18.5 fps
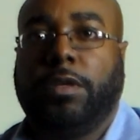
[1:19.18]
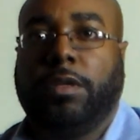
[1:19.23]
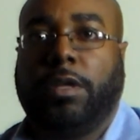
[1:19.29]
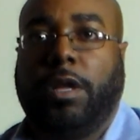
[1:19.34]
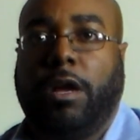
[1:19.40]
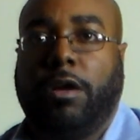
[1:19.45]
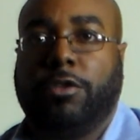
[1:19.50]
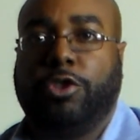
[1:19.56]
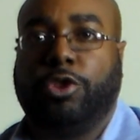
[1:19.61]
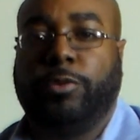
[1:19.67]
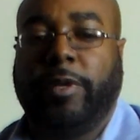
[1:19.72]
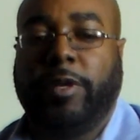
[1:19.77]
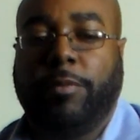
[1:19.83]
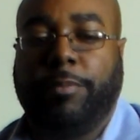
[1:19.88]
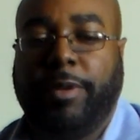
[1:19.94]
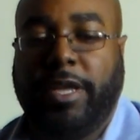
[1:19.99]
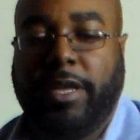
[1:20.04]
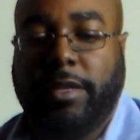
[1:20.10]
a large
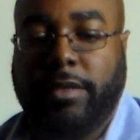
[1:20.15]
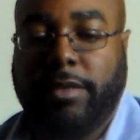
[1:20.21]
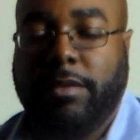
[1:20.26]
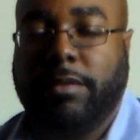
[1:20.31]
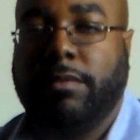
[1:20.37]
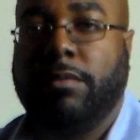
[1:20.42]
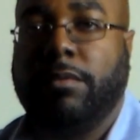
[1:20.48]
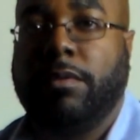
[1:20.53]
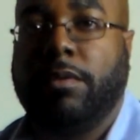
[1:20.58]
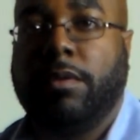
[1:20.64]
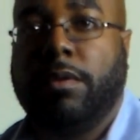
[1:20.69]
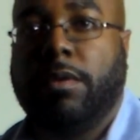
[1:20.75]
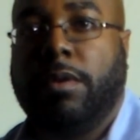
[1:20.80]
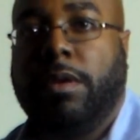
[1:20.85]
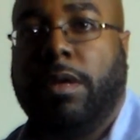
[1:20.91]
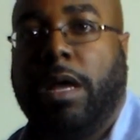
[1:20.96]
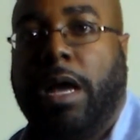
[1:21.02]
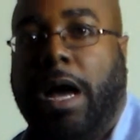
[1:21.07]
drill bit.
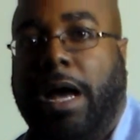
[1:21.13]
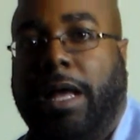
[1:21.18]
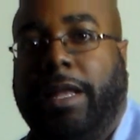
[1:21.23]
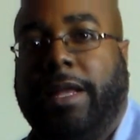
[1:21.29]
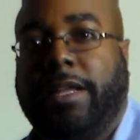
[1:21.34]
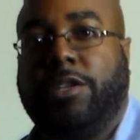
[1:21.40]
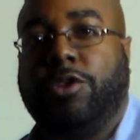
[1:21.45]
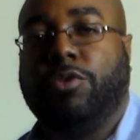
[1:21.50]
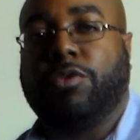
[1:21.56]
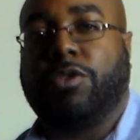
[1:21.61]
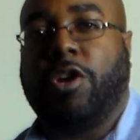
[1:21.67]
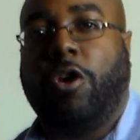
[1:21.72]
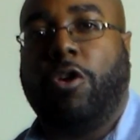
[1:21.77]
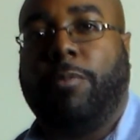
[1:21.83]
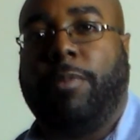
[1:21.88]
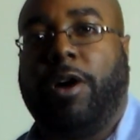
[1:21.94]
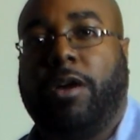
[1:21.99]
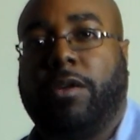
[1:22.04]
I like to use
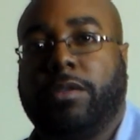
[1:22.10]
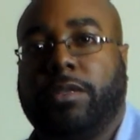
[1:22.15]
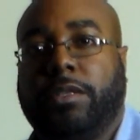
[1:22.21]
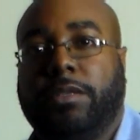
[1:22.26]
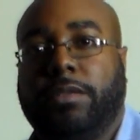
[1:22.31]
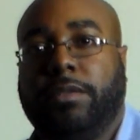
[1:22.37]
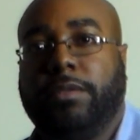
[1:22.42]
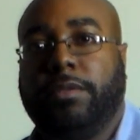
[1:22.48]
cobalt.